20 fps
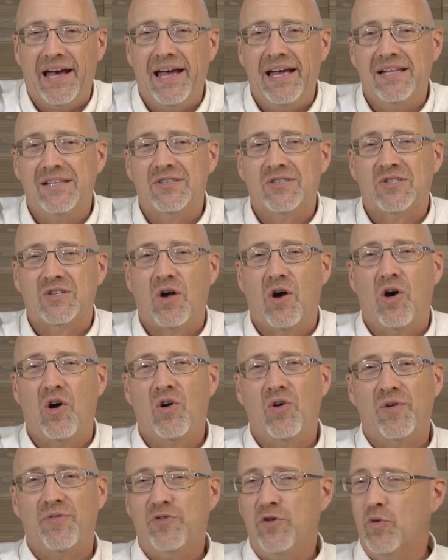And
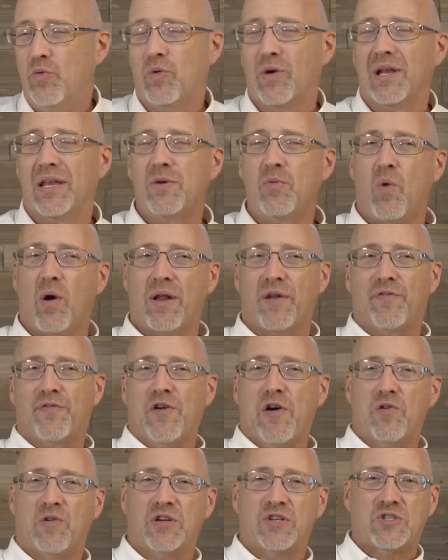so if you really want to
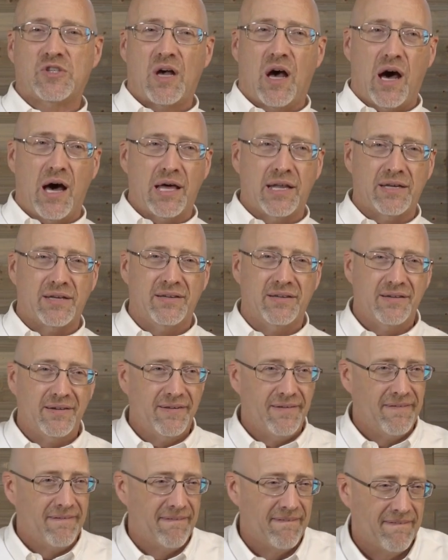focus on
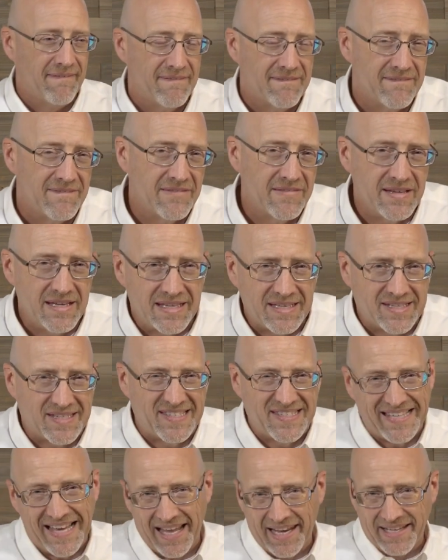
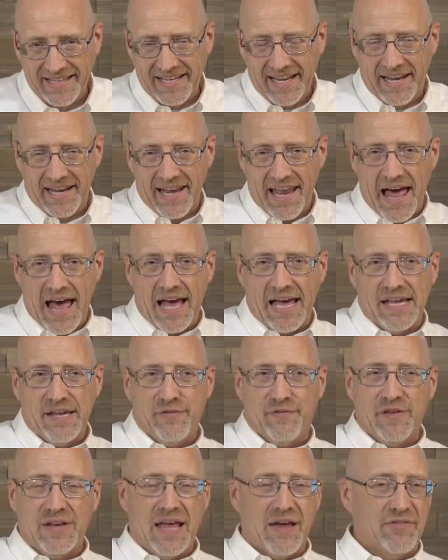excelling at
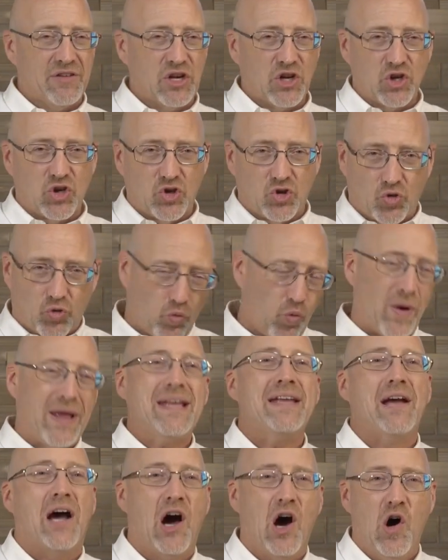life and having a
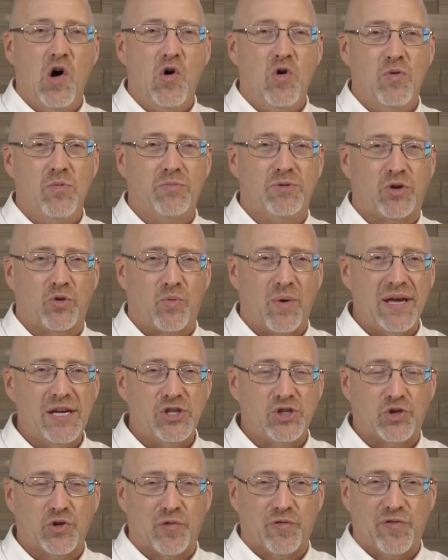great home to
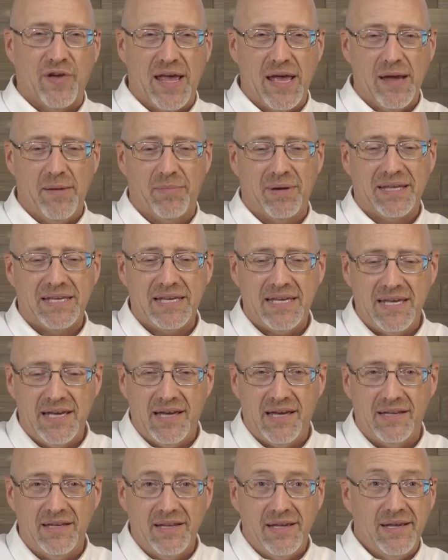raise your family
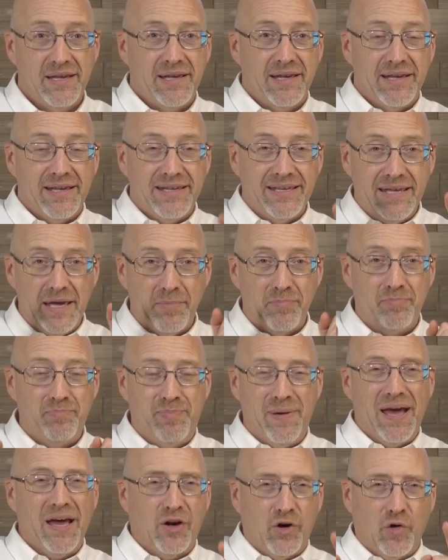in, you
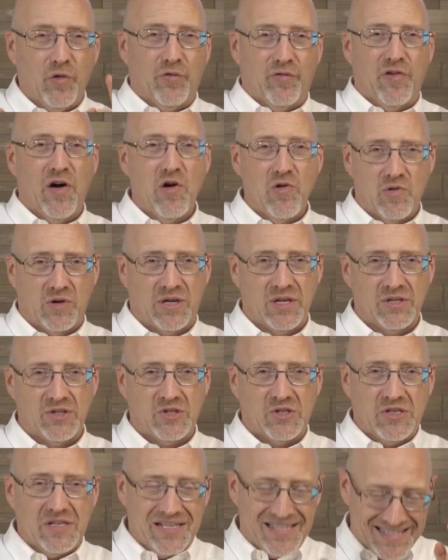better
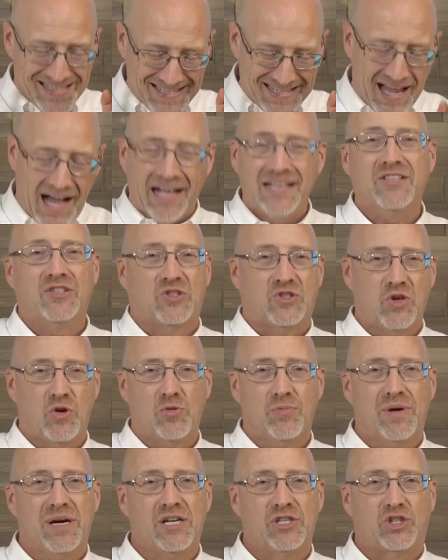focus not
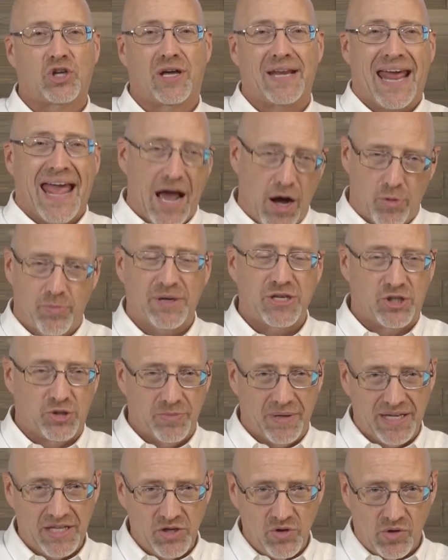so much on how much
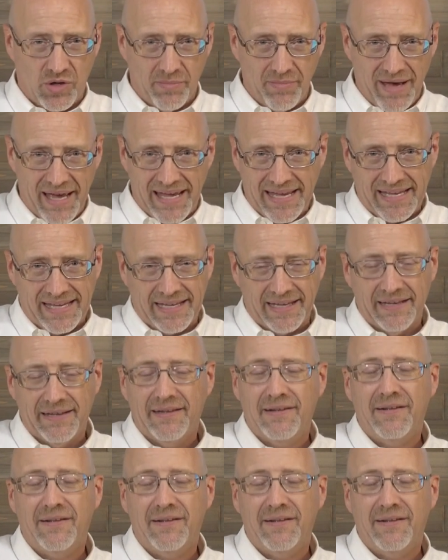money you can make,